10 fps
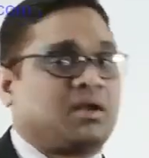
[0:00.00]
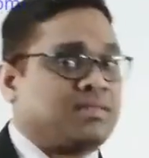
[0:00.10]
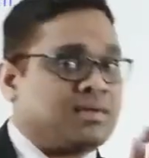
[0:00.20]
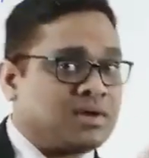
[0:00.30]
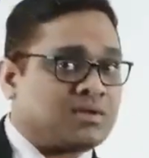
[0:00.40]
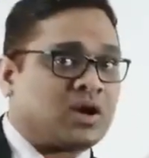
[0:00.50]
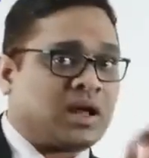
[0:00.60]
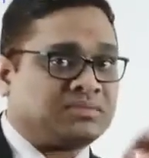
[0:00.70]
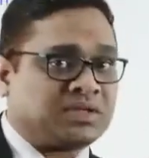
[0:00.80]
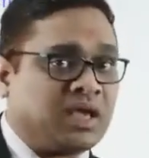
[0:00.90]
Remember what I
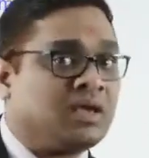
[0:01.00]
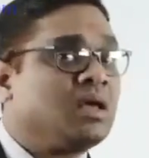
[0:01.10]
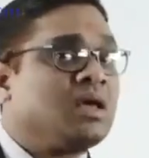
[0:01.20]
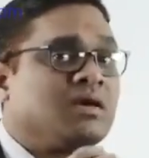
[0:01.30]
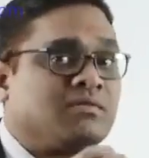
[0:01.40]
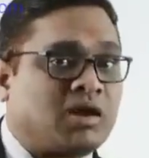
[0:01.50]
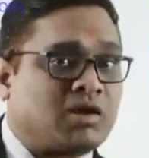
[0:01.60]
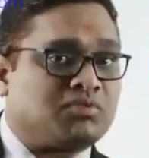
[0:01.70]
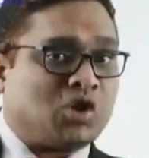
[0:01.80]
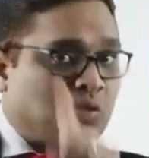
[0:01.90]
am saying? One
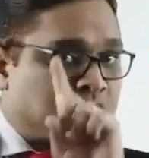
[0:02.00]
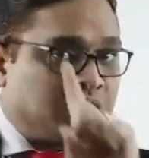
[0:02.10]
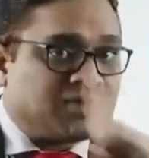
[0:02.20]
of the option,